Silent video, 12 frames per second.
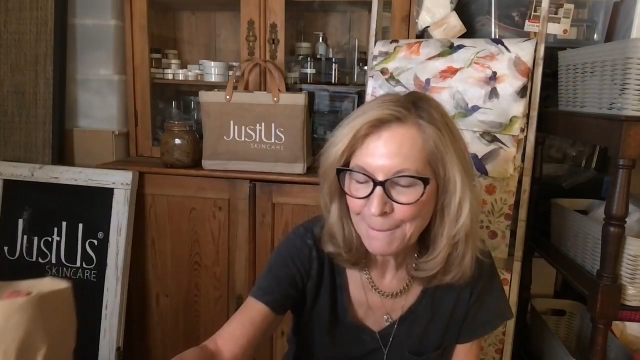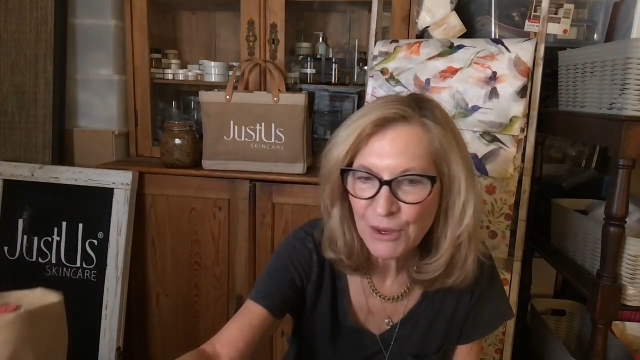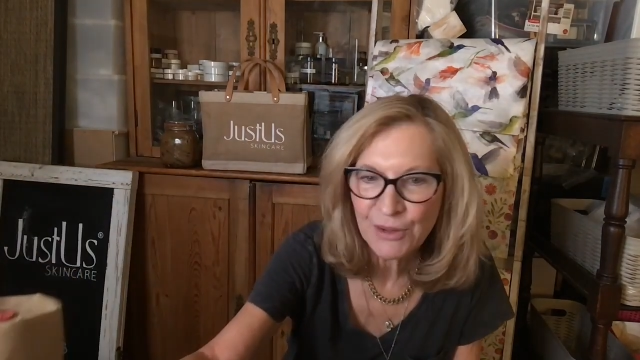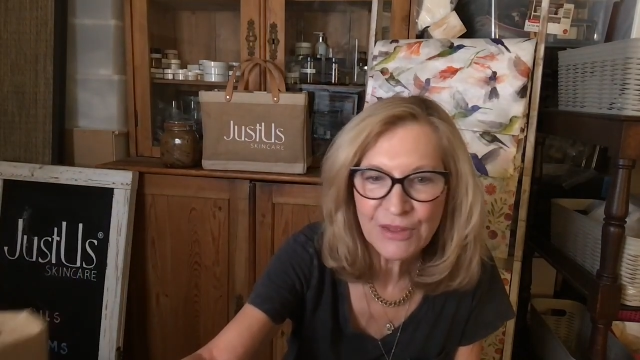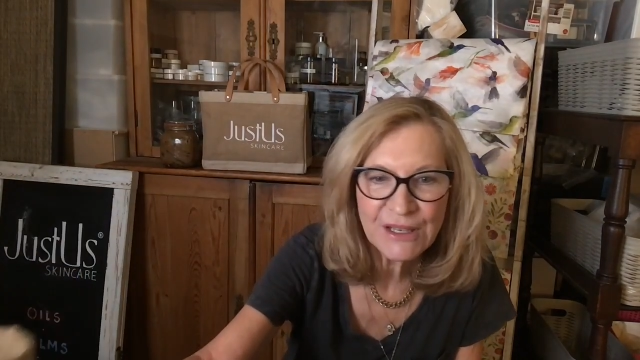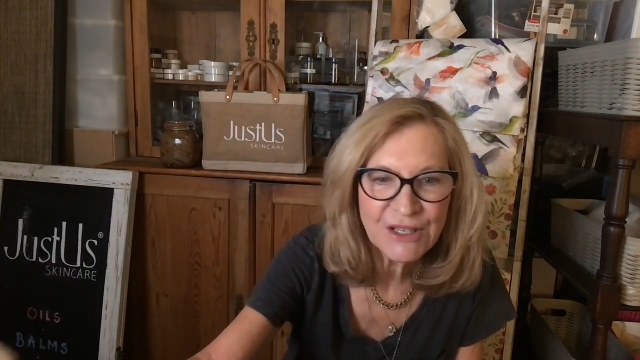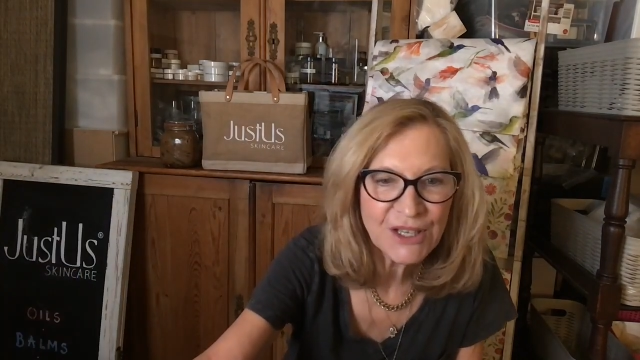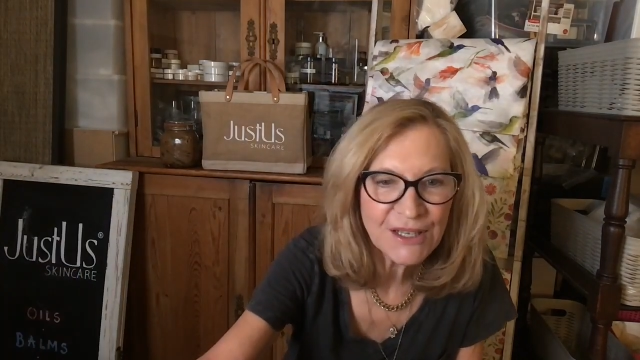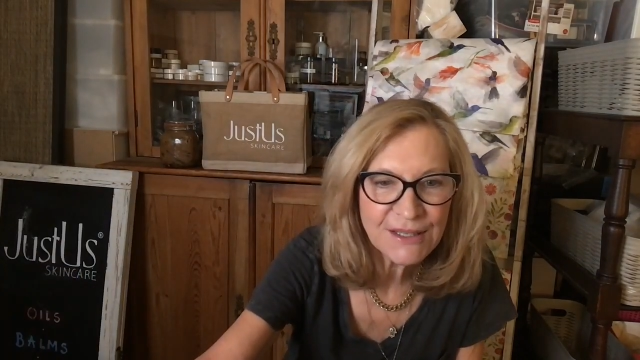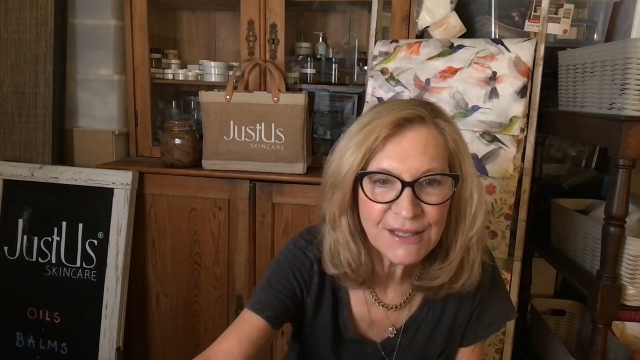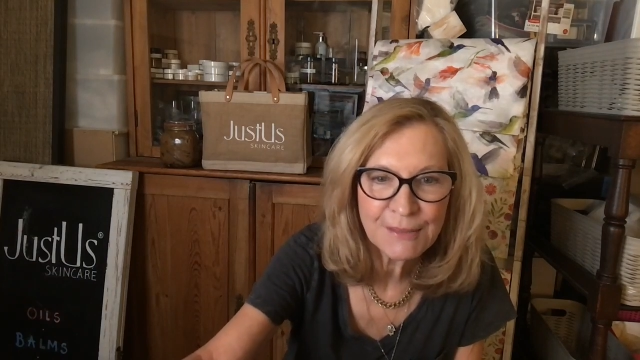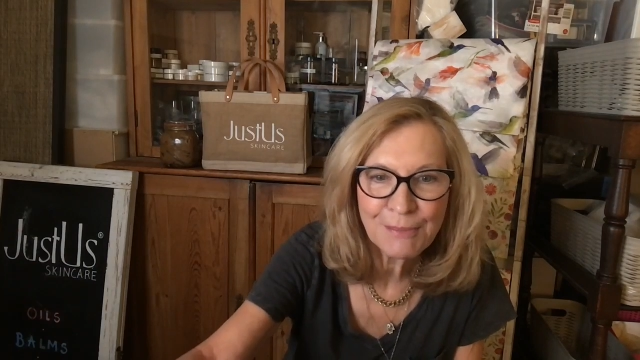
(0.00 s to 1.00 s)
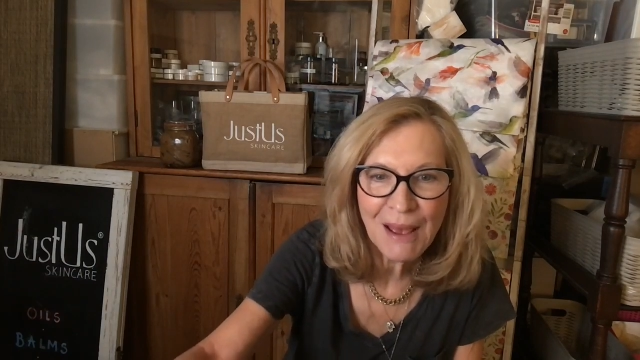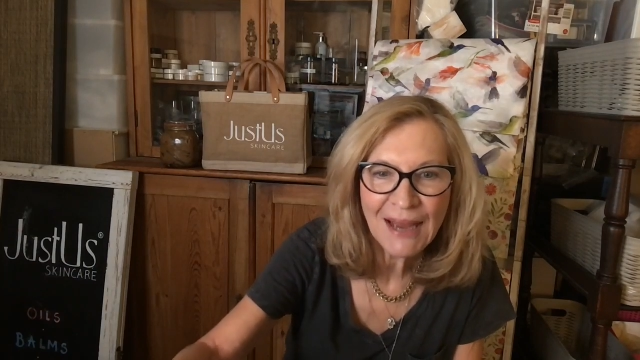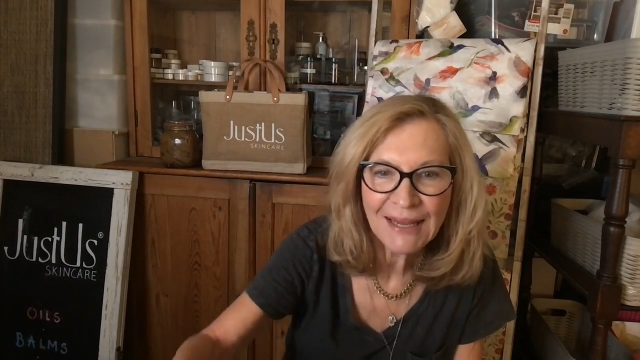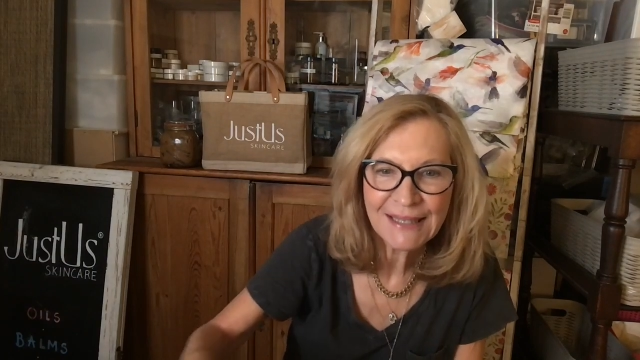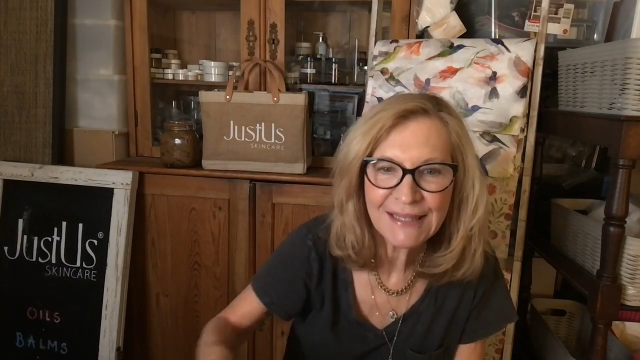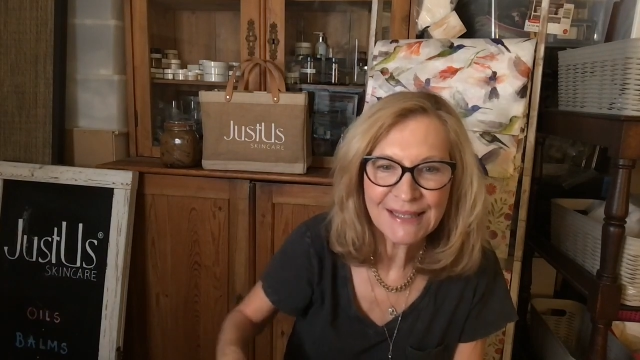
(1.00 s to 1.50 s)
putting the justice
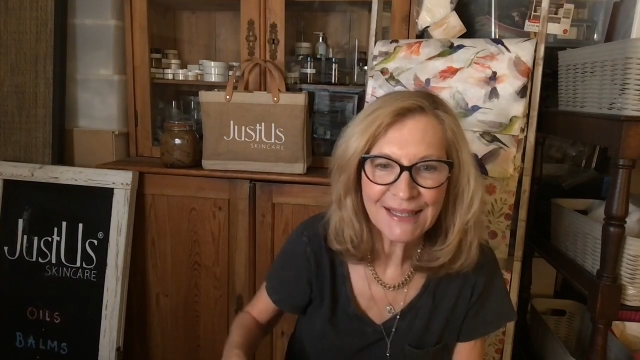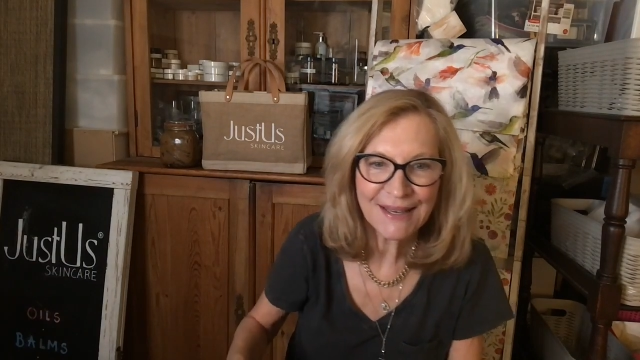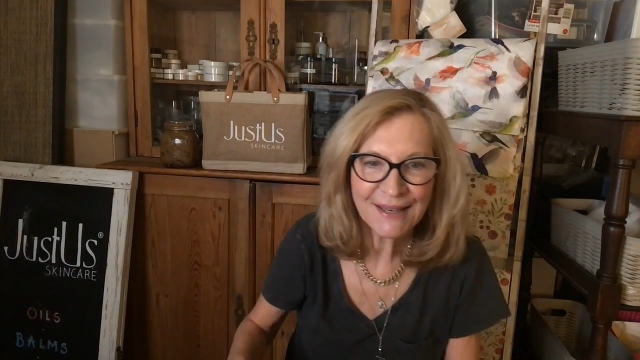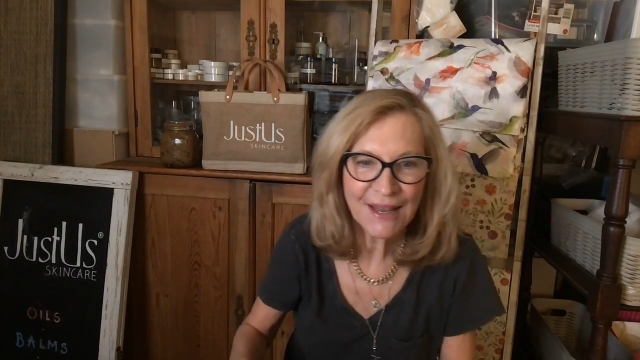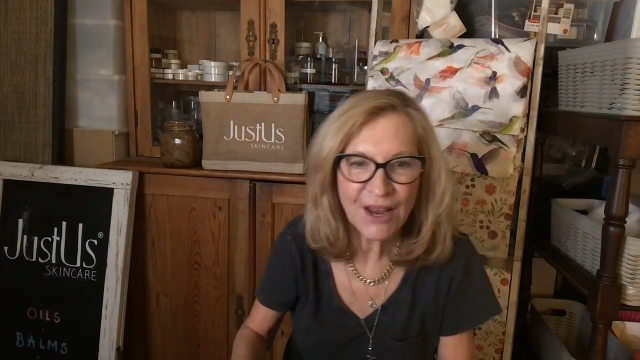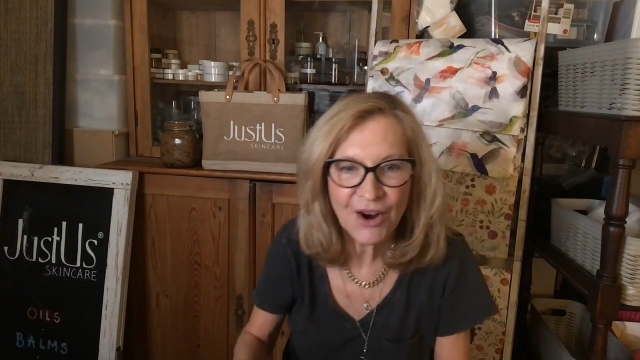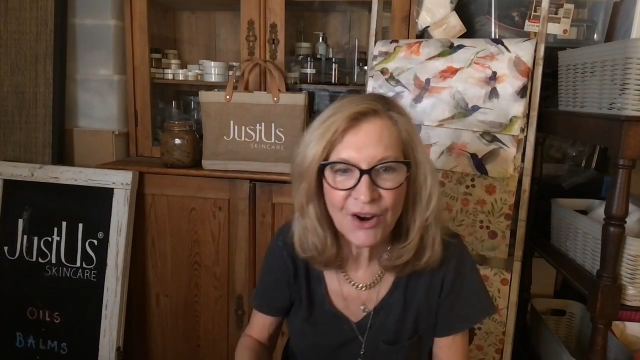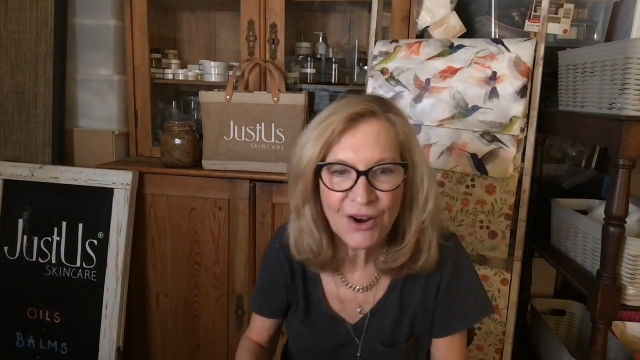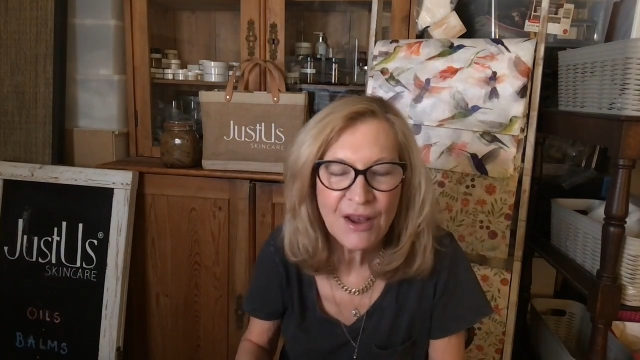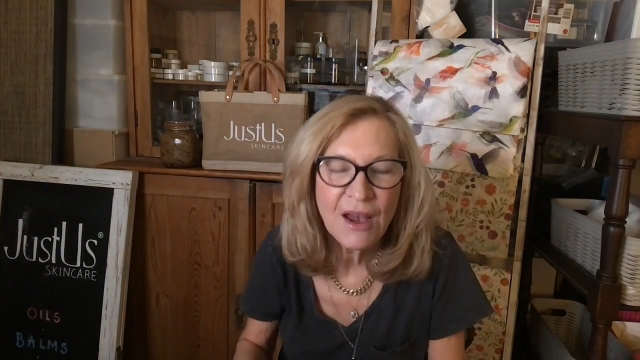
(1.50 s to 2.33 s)
back in skincare.